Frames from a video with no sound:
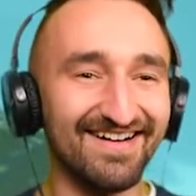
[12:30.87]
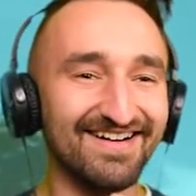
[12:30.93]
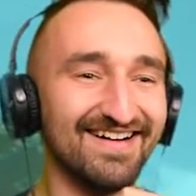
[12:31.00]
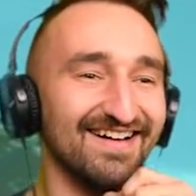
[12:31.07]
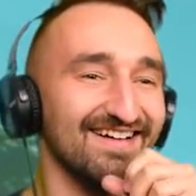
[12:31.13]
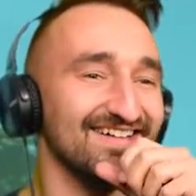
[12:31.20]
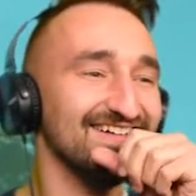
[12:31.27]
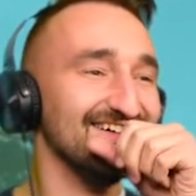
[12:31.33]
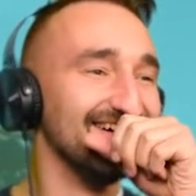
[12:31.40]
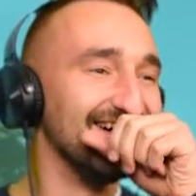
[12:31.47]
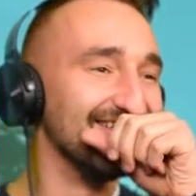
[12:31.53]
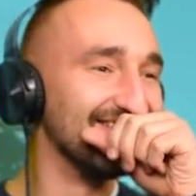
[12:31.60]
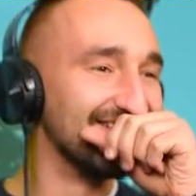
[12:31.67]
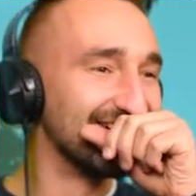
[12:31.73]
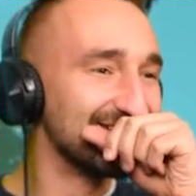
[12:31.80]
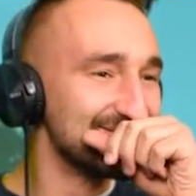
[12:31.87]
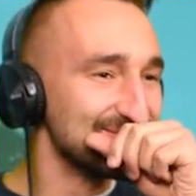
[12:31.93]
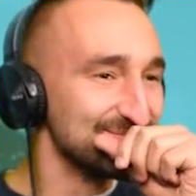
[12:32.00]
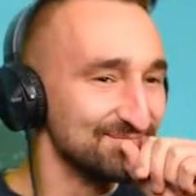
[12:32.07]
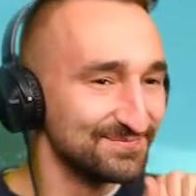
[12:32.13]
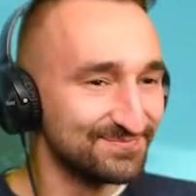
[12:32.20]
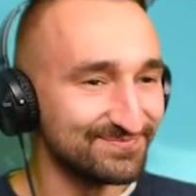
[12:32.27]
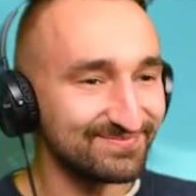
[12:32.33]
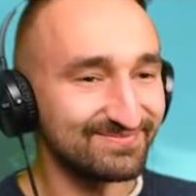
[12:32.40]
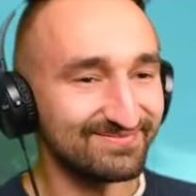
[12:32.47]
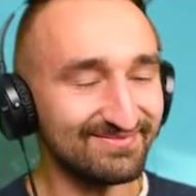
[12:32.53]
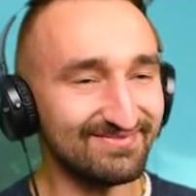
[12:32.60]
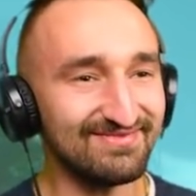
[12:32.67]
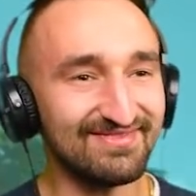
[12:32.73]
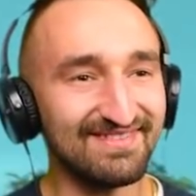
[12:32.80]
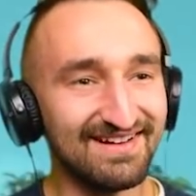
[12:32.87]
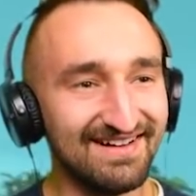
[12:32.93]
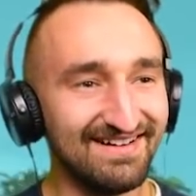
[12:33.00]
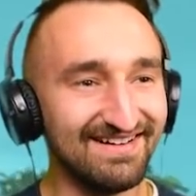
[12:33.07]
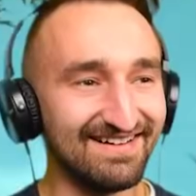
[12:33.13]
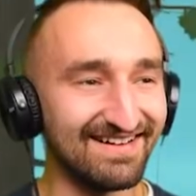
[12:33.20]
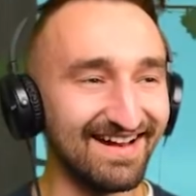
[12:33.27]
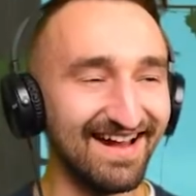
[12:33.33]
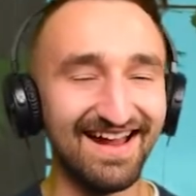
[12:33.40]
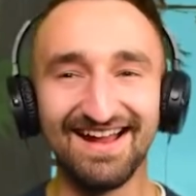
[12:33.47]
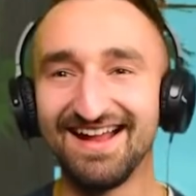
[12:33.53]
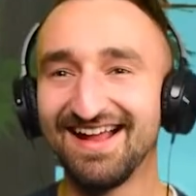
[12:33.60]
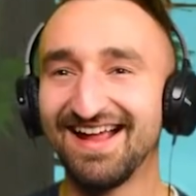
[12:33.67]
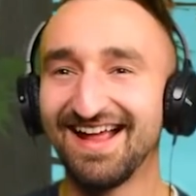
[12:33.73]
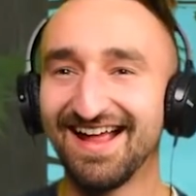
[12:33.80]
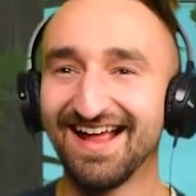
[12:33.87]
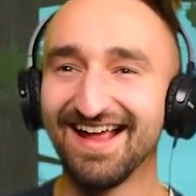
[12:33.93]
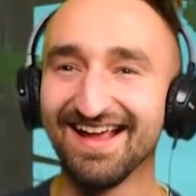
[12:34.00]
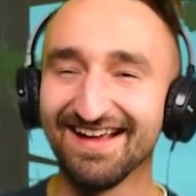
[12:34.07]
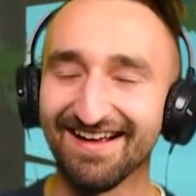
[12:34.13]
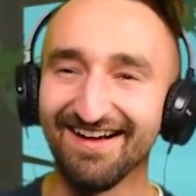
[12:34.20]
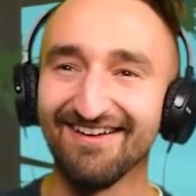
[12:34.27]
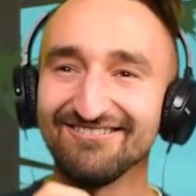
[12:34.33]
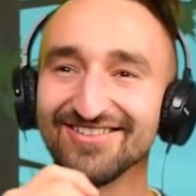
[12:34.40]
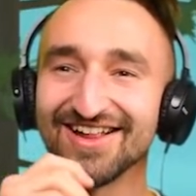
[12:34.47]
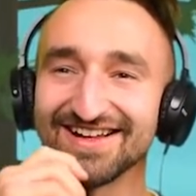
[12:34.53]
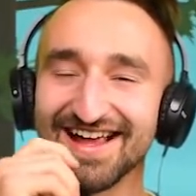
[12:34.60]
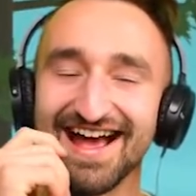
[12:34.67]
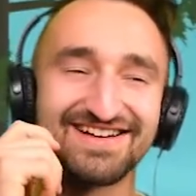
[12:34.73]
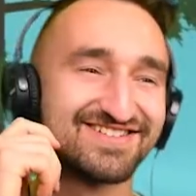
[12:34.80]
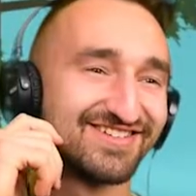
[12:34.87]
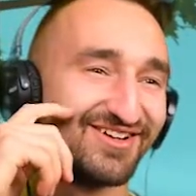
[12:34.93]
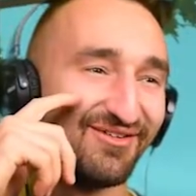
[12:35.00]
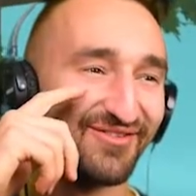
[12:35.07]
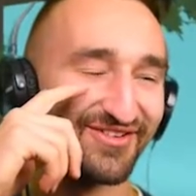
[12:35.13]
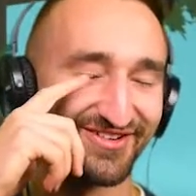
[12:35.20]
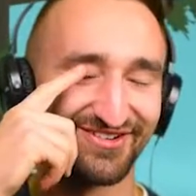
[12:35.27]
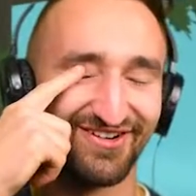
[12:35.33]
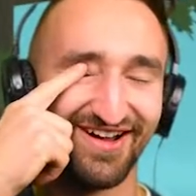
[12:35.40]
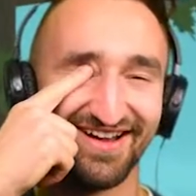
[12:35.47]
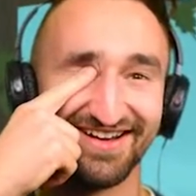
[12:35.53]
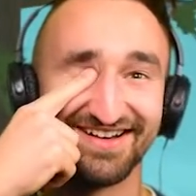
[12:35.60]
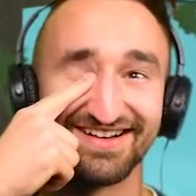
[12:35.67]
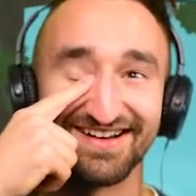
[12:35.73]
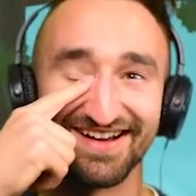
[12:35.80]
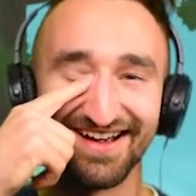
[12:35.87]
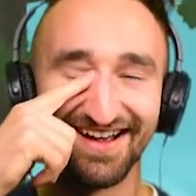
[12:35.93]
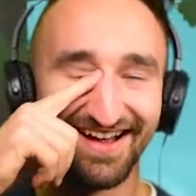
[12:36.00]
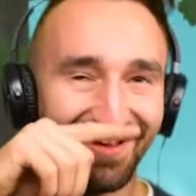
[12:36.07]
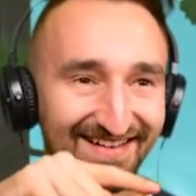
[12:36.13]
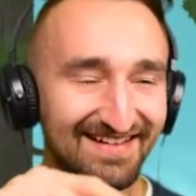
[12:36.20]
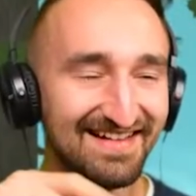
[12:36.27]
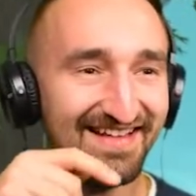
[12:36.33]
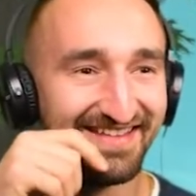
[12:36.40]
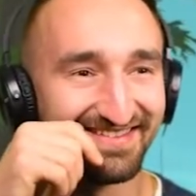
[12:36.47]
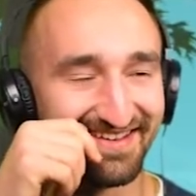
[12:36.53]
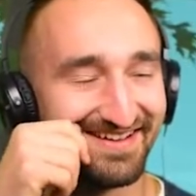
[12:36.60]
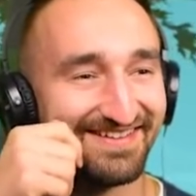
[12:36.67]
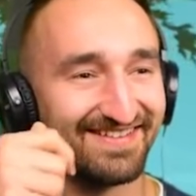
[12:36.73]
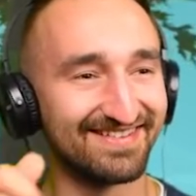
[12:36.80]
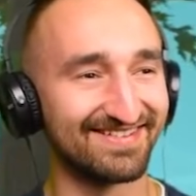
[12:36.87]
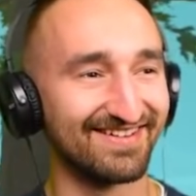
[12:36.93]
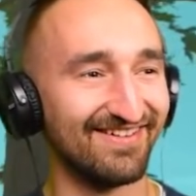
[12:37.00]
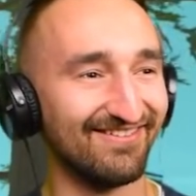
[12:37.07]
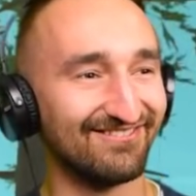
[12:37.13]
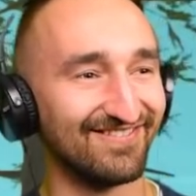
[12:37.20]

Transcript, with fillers: for the first time, it's just always miserable. I'm like actually almost crying. That's so